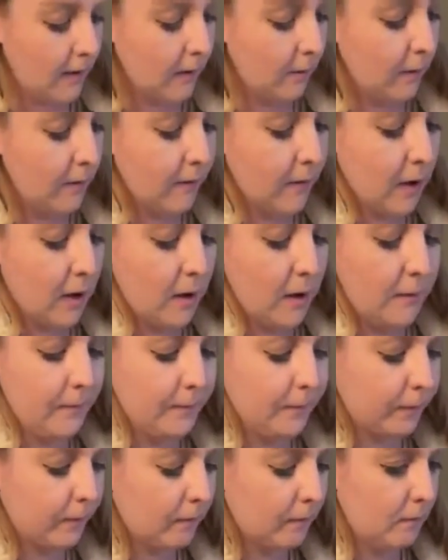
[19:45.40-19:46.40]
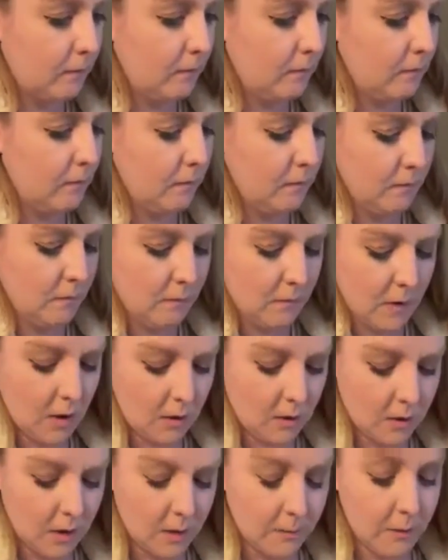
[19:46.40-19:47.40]
And then we've got
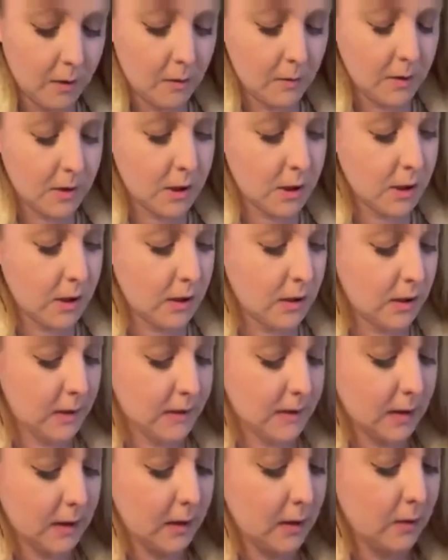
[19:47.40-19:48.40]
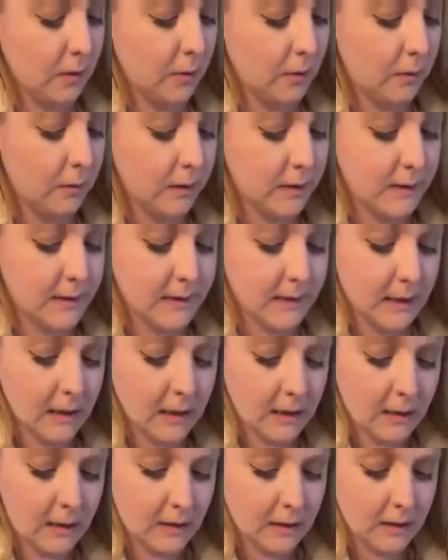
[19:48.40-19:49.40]
our gumball machine is going to go on one
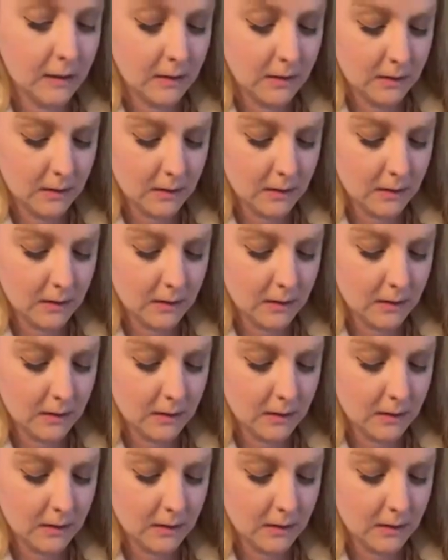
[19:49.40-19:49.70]
side